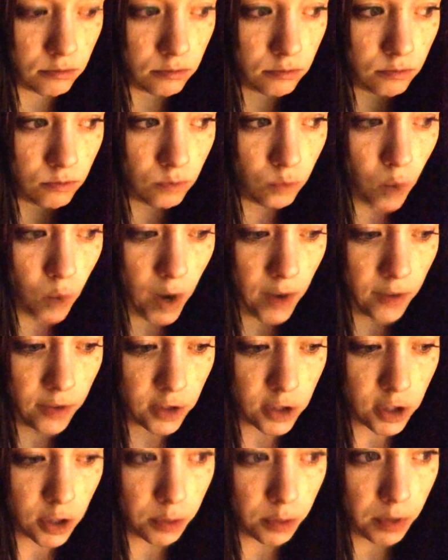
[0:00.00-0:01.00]
wait for
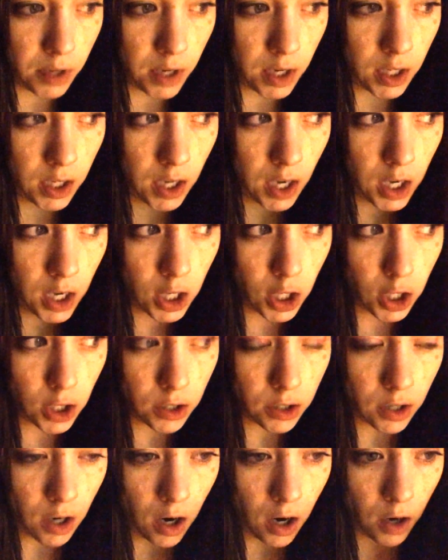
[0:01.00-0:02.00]
AAA to get here.
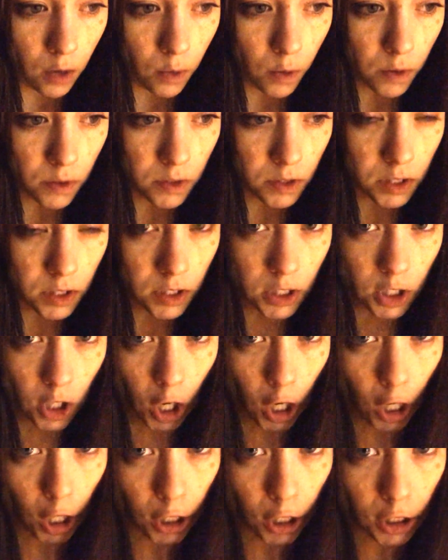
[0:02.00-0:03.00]
The car won't
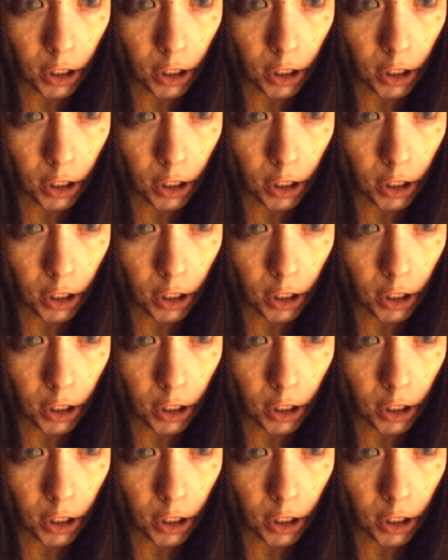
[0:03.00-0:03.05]
start.